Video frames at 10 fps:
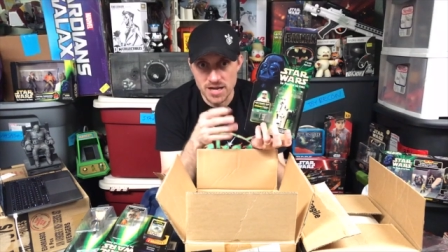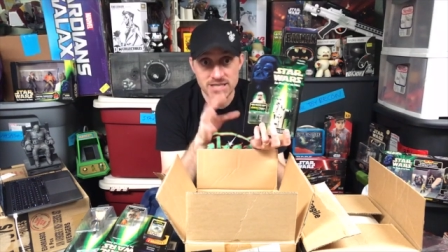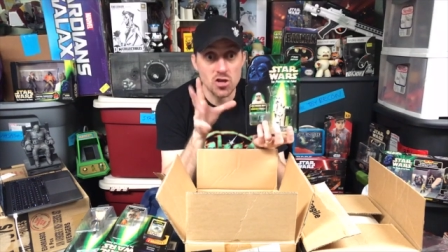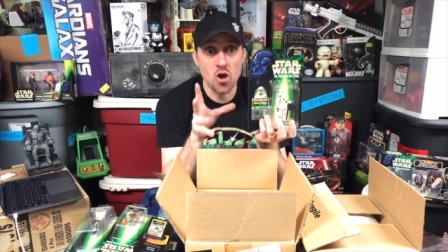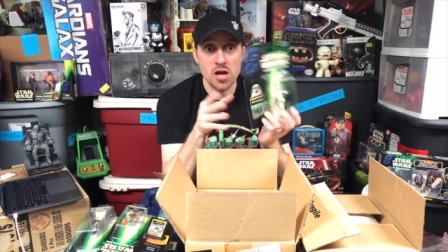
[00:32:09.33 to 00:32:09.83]
And
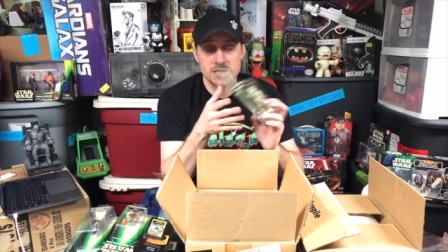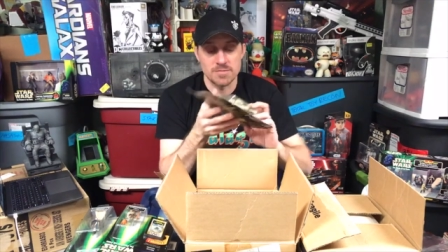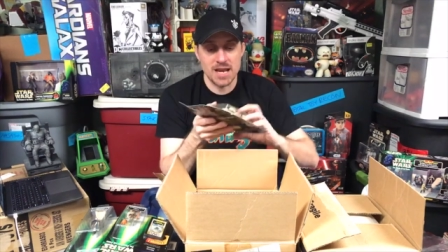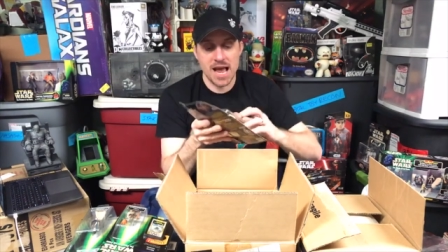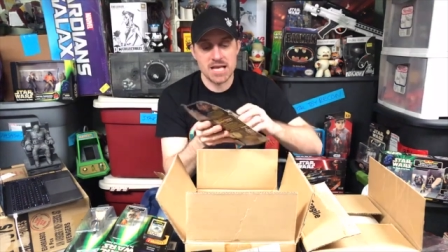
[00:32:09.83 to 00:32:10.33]
it's awesome
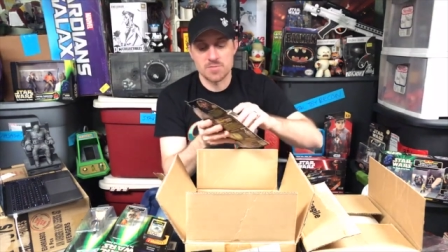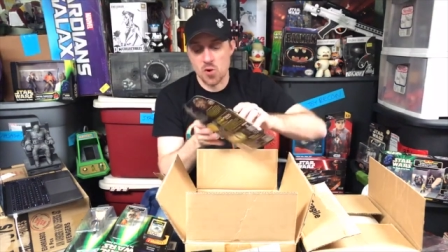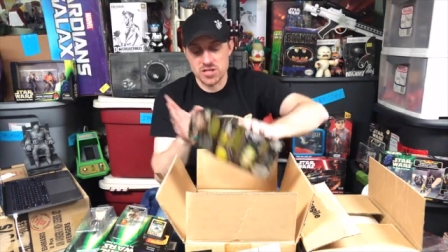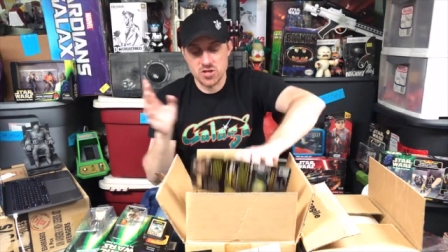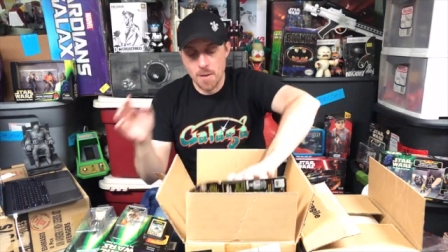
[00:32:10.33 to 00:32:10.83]
that Hasbro
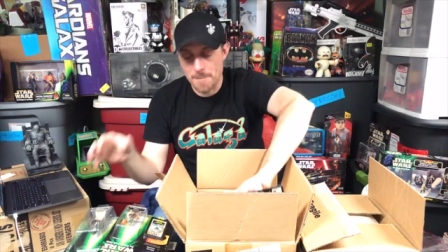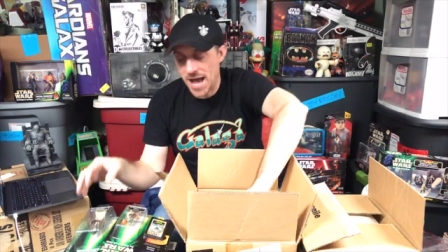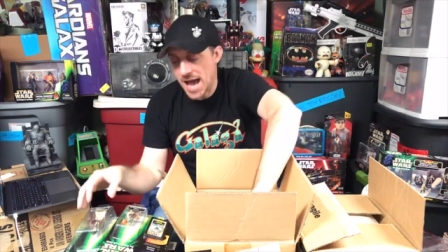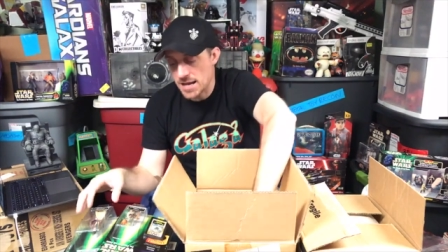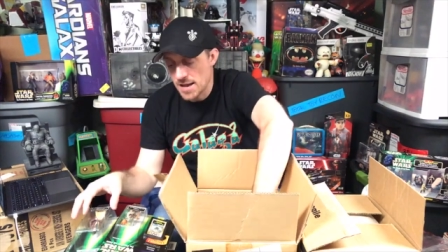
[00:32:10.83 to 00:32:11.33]
has gone
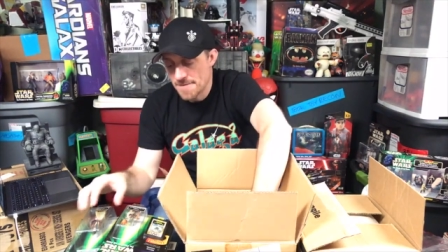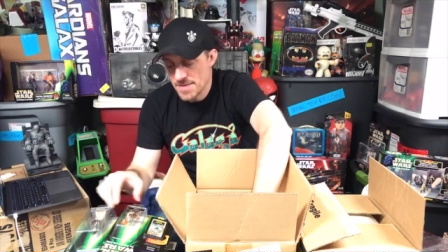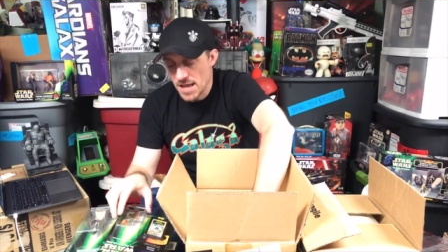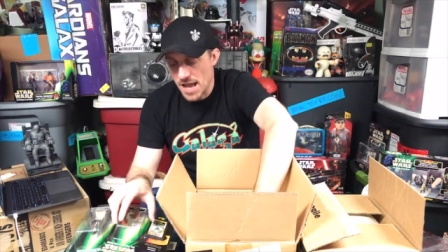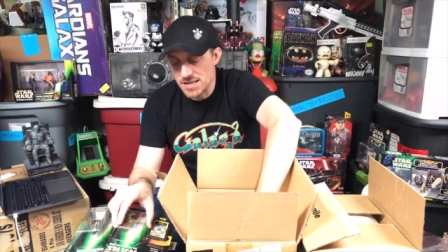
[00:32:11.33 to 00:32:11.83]
back
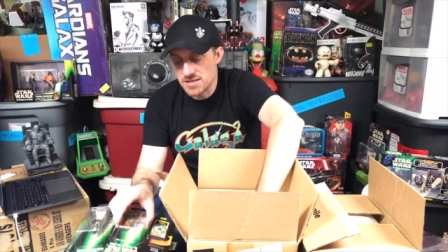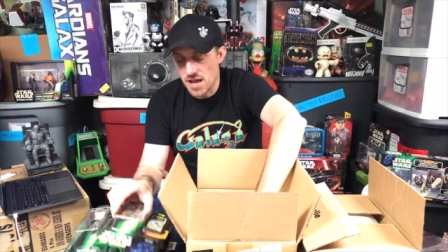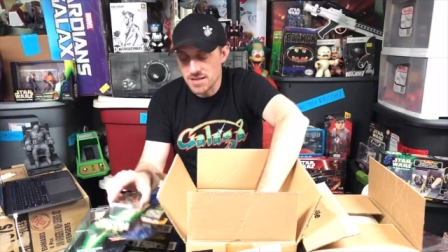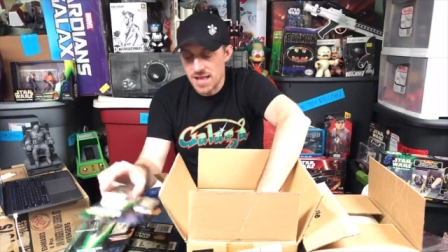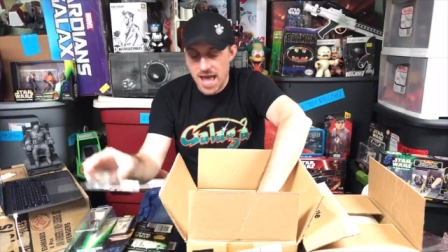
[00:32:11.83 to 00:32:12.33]
and
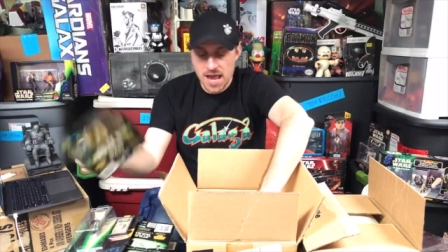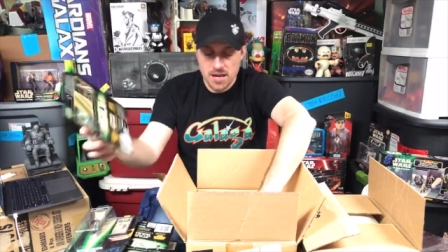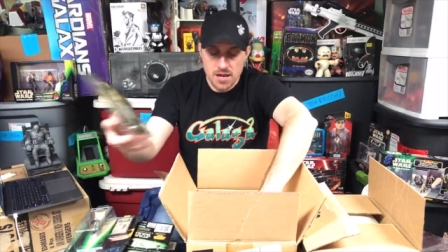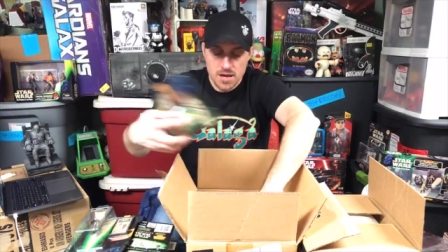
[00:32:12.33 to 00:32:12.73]
done that.